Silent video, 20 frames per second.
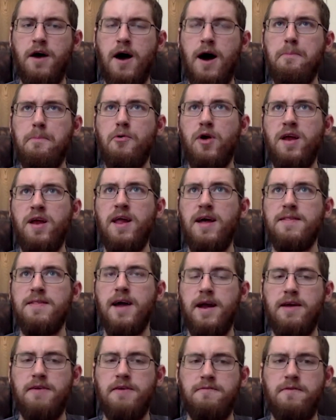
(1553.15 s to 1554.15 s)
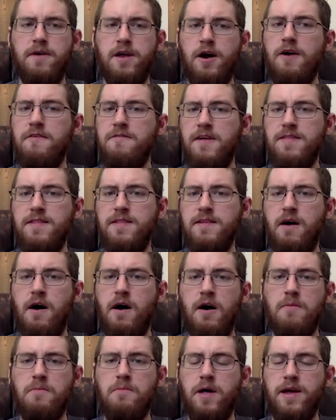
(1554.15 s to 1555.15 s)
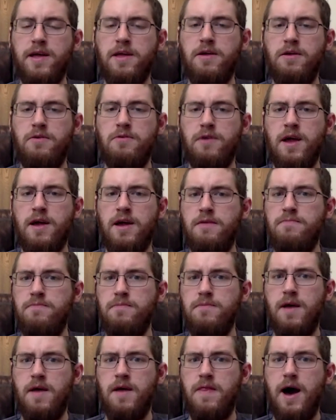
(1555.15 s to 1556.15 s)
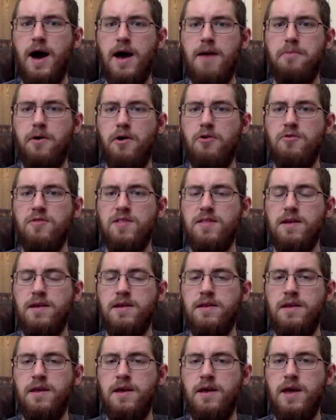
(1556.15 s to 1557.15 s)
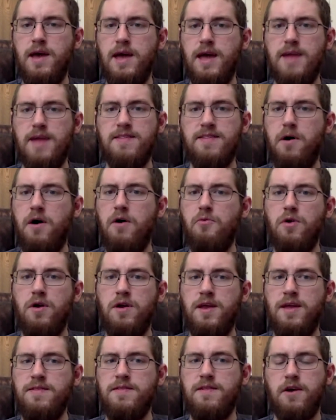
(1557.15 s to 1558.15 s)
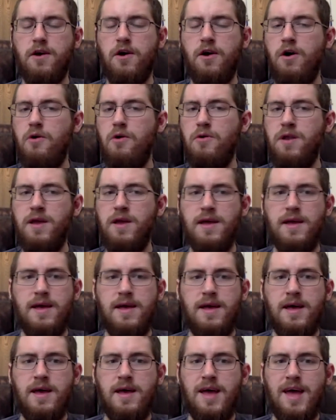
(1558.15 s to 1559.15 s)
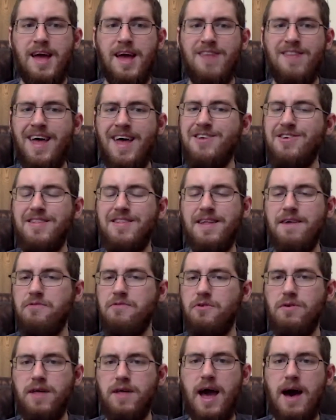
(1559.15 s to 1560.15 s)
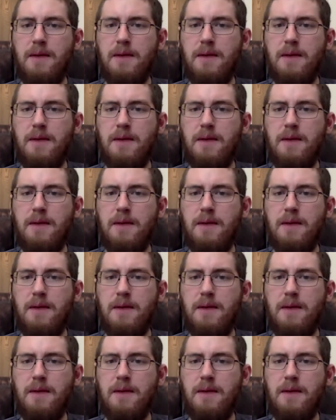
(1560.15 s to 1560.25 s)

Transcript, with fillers: operate as kind of an offensive hub, like you get in at the high post and it gets mm-hmm. the ball where it needs to go. And it, that just never really